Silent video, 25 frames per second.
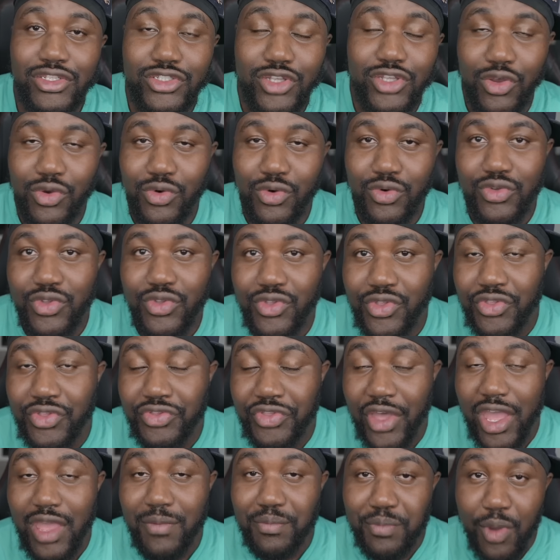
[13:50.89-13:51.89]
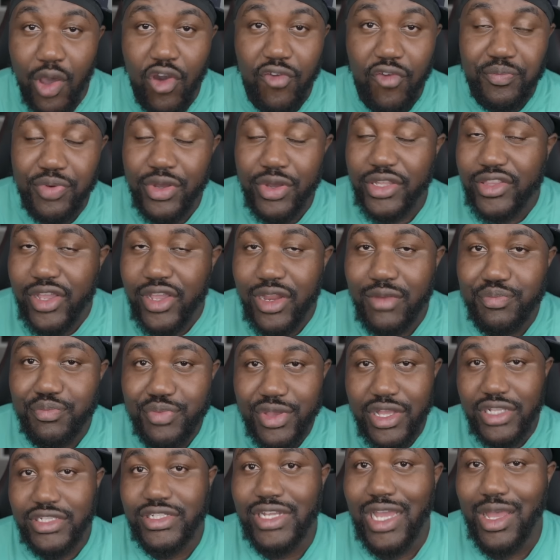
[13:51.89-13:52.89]
So they both put their
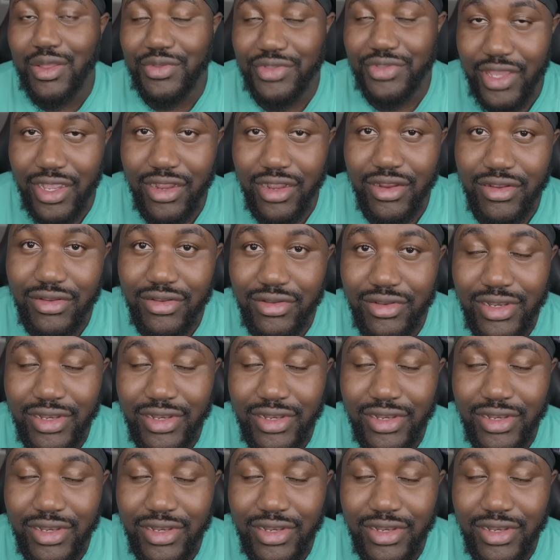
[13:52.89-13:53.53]
pitch out there.